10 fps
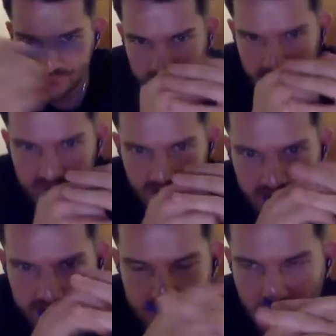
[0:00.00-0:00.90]

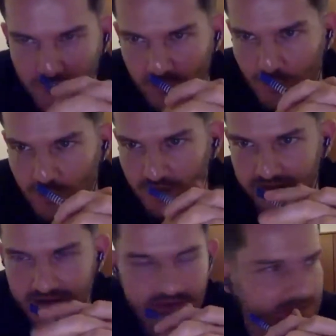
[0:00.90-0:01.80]
that pepper the world,
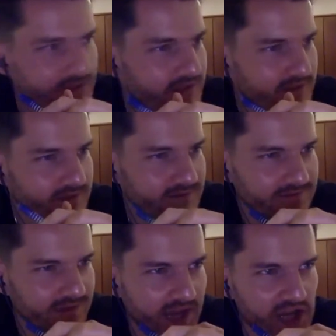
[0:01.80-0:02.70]
and
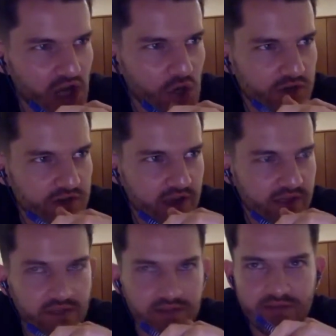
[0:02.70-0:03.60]
dying a good
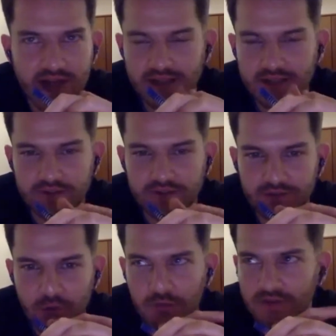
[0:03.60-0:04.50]
death, valiant,
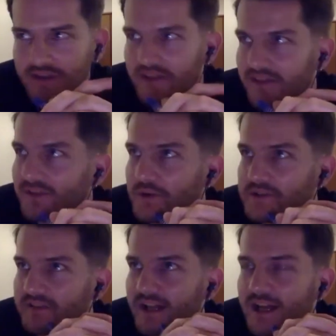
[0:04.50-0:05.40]
noble death, going to
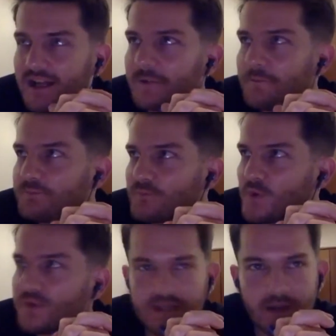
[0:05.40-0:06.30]
Valhalla,
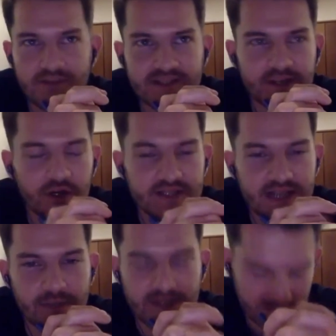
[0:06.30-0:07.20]
which is obviously an archetype that